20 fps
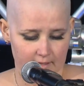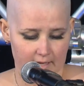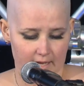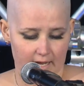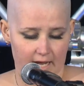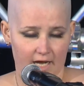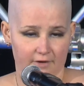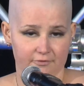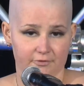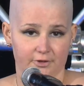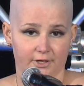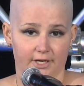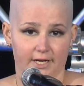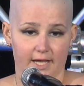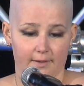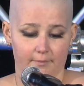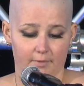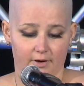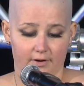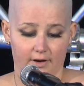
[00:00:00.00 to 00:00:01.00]
After an
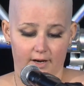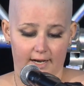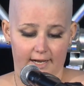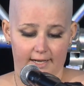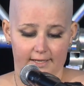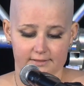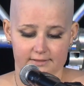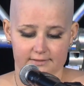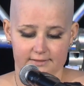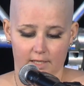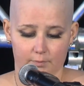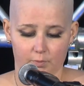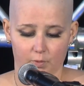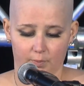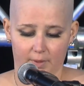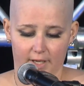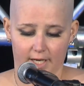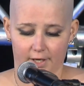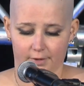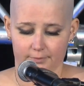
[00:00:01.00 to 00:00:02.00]
MRI, double
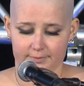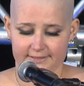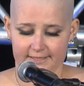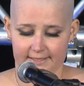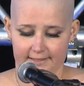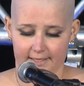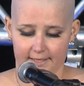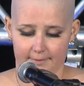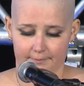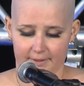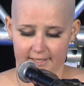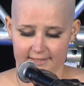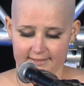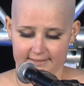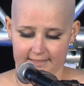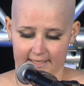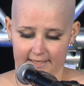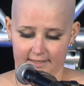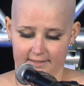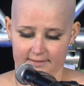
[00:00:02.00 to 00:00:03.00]
biopsy, and PET
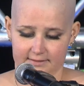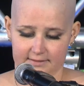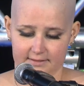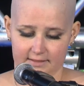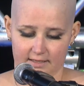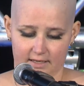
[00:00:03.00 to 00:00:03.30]
scans,